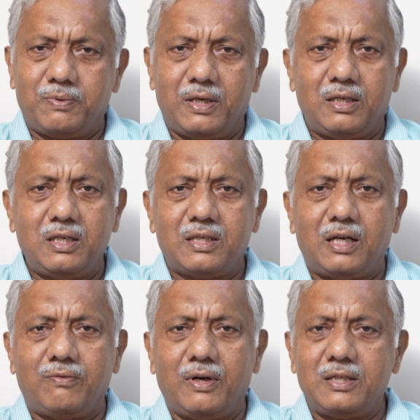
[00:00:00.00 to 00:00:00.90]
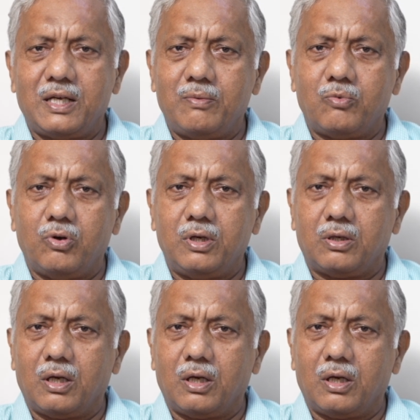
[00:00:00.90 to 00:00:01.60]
for his advice, I am going to,